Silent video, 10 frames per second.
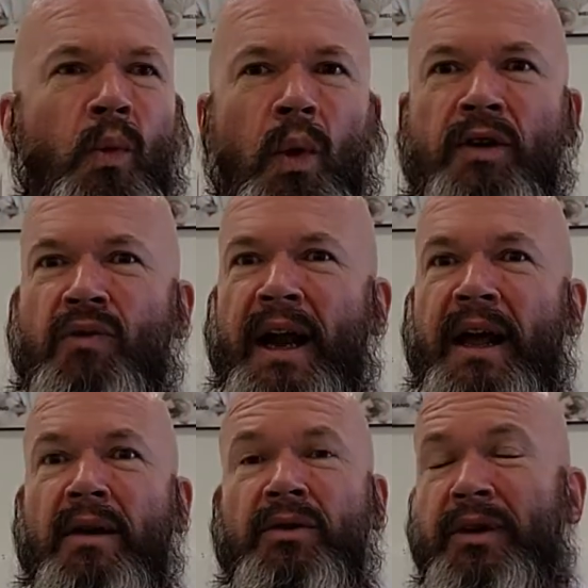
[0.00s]
one
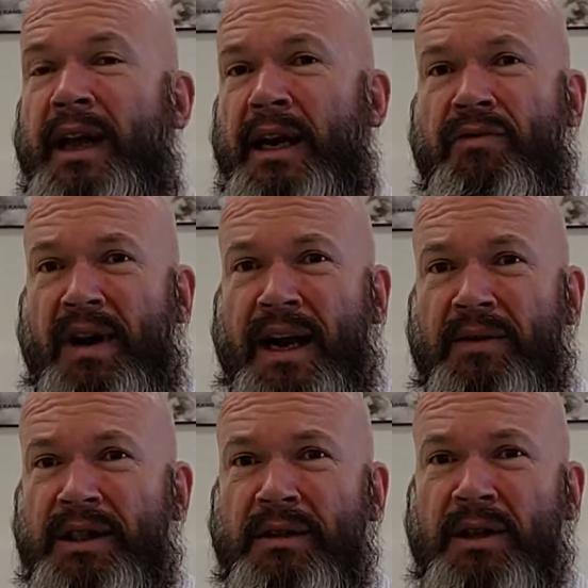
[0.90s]
round or any
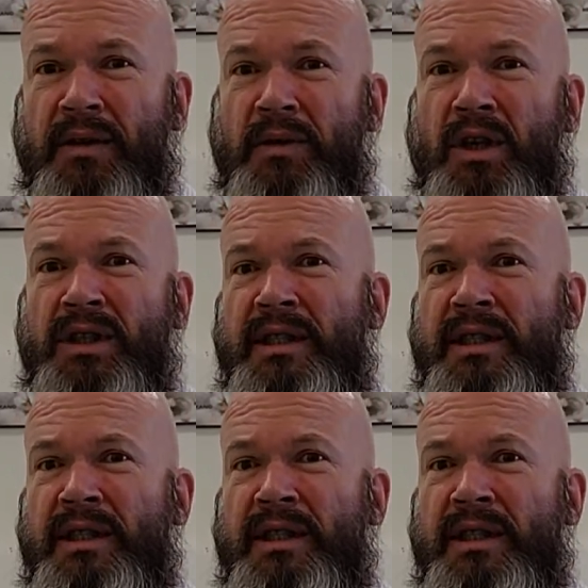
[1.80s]
rounds, you know, because